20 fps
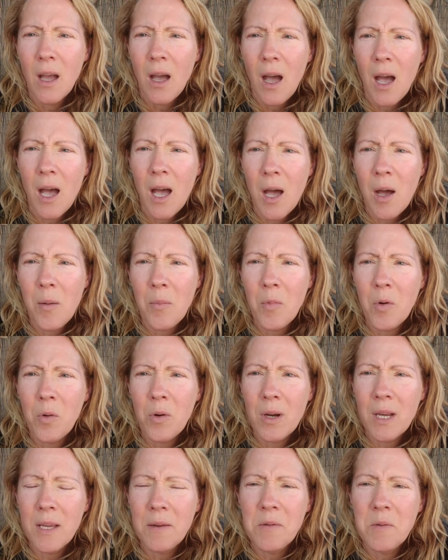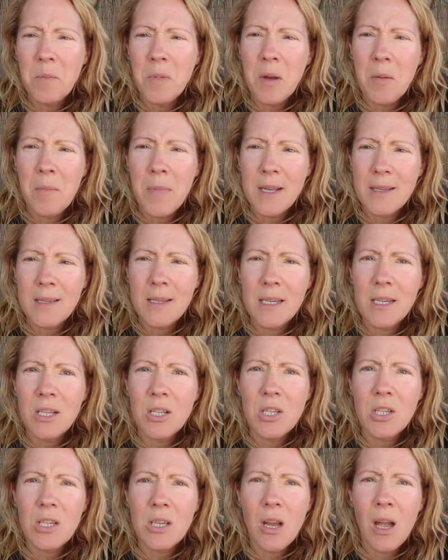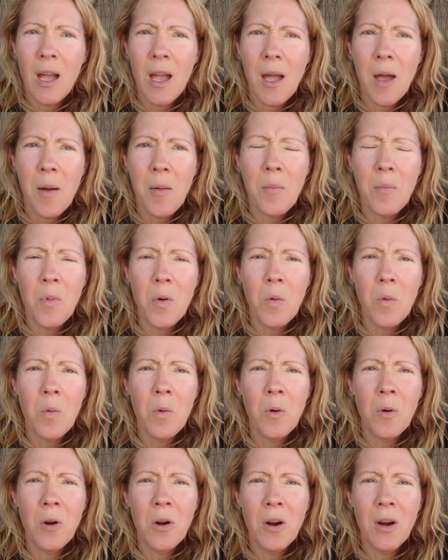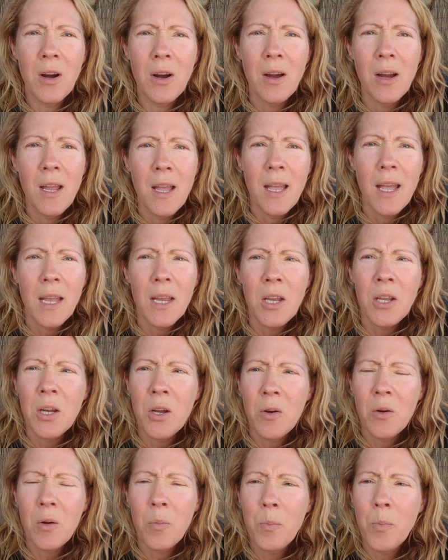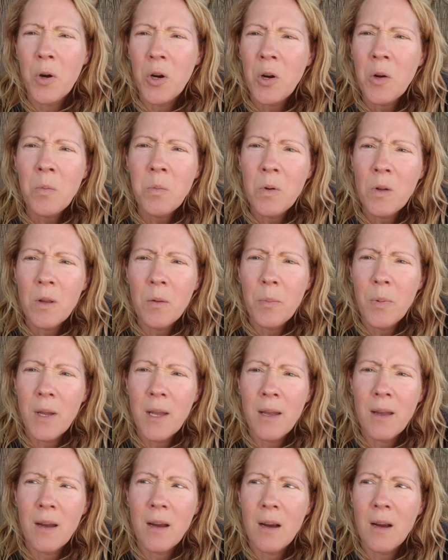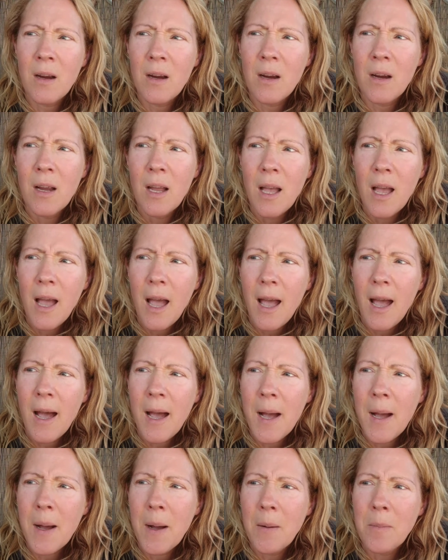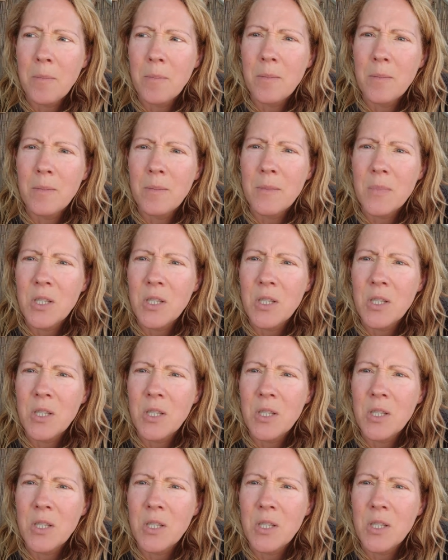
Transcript: um, or gives me a message, um, or you know, a bird will appear um,